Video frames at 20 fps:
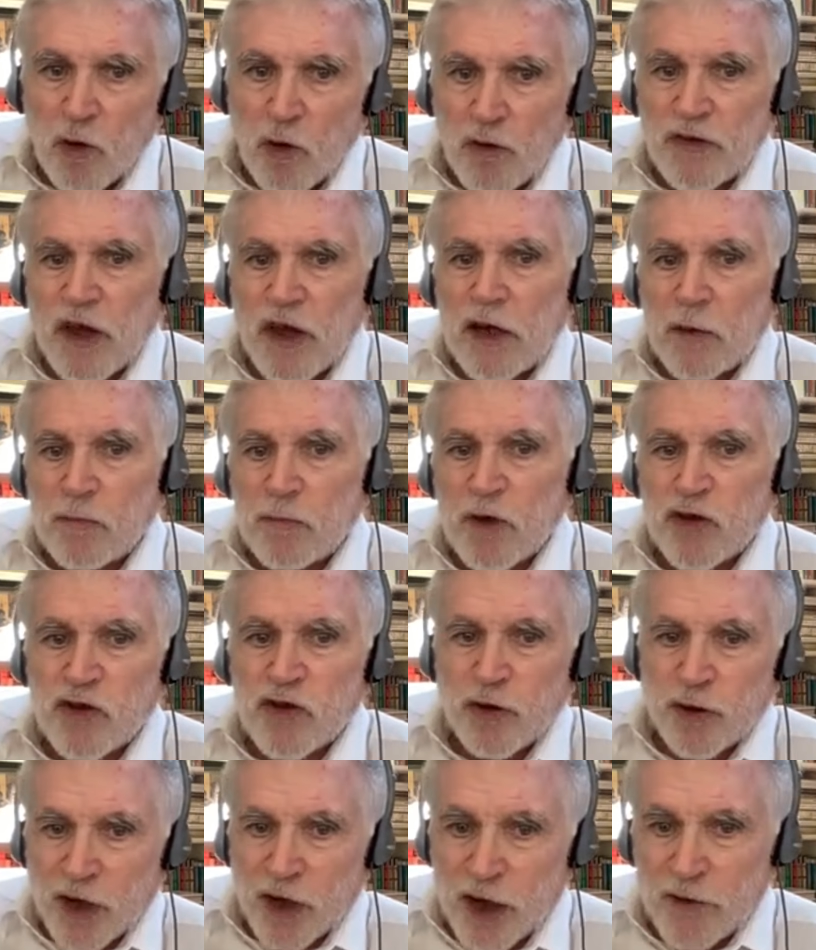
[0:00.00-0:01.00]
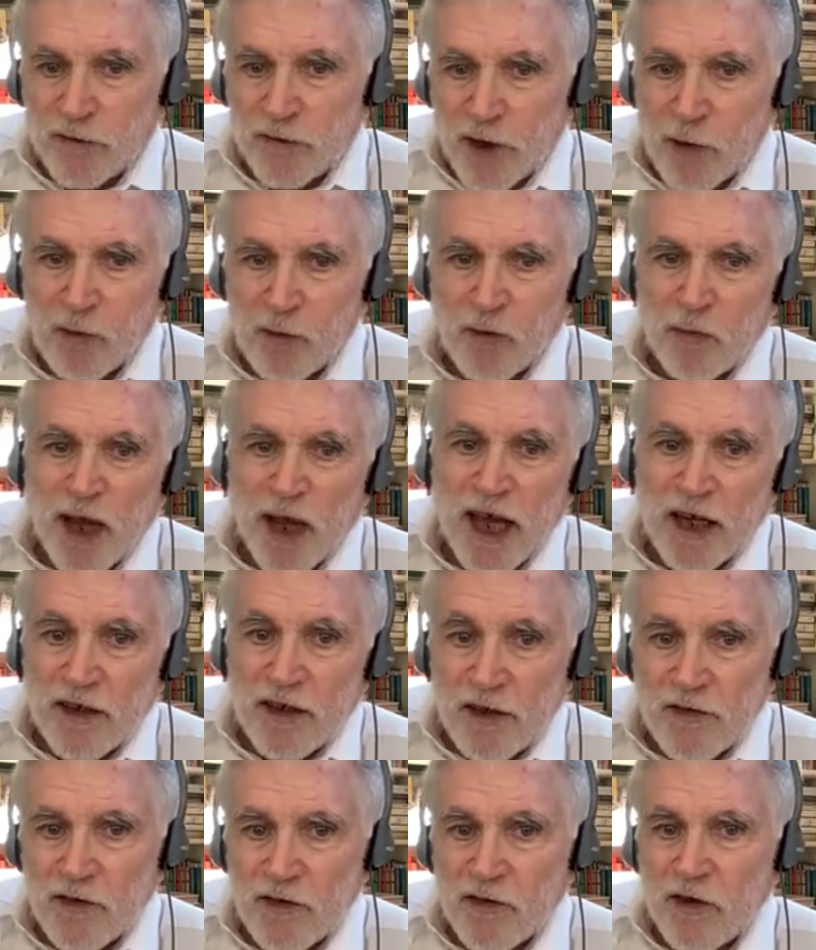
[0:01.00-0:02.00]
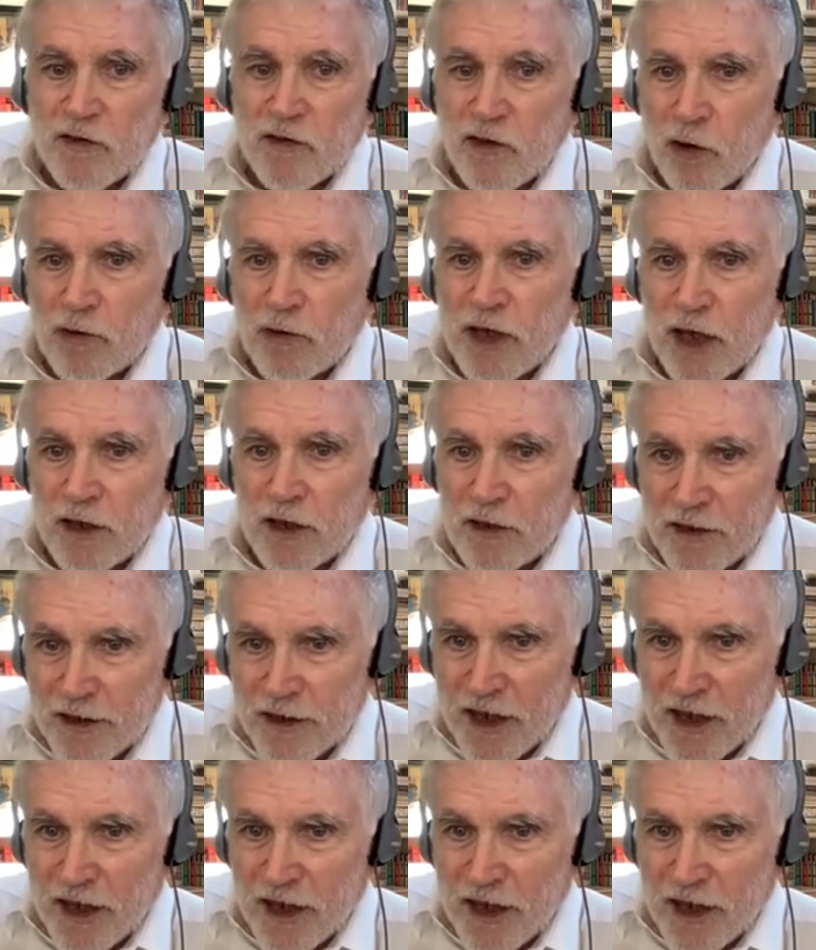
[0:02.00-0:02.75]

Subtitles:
pulls out a butcher knife, comes back and says, okay,